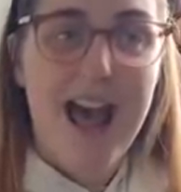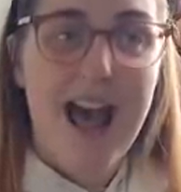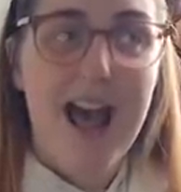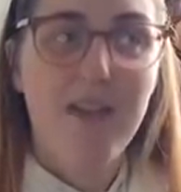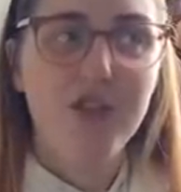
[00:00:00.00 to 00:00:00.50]

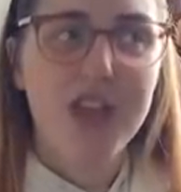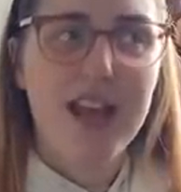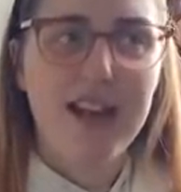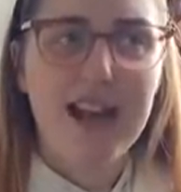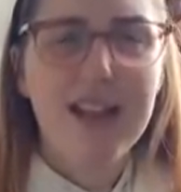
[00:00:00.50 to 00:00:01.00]
I have
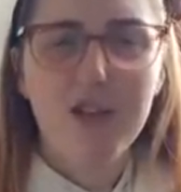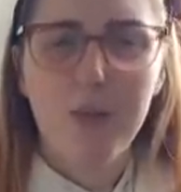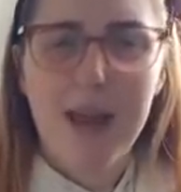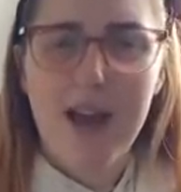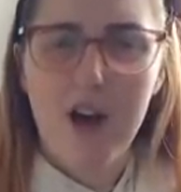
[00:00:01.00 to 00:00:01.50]
shared a little
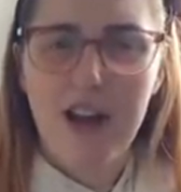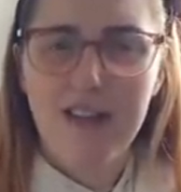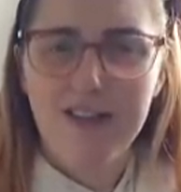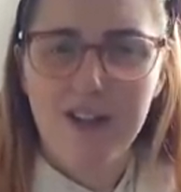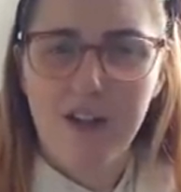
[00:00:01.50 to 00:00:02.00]
bit on
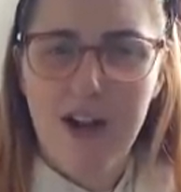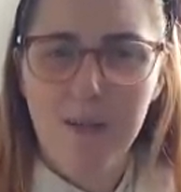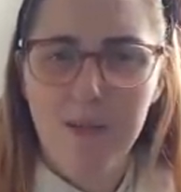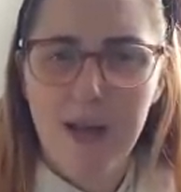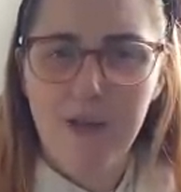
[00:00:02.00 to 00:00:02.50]

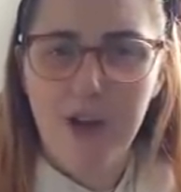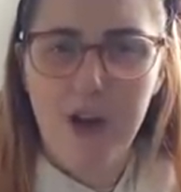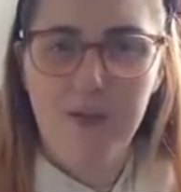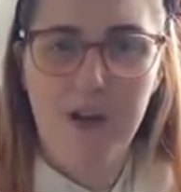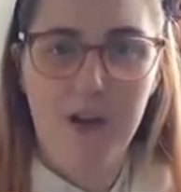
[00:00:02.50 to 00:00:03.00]
Instagram. If you
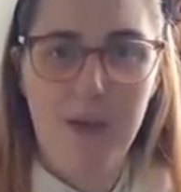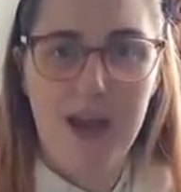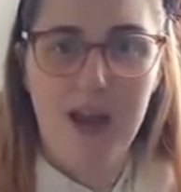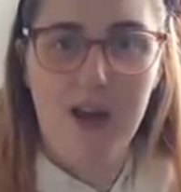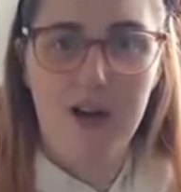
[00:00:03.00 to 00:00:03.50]
don't follow
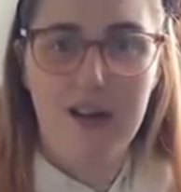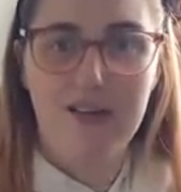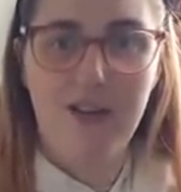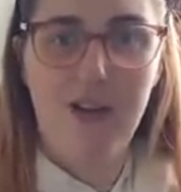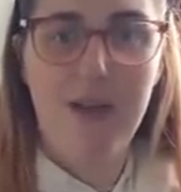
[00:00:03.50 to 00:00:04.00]
me on
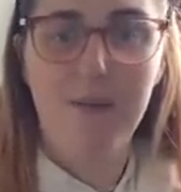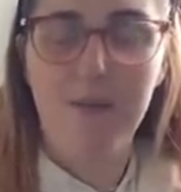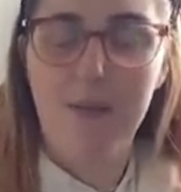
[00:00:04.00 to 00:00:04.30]
Instagram,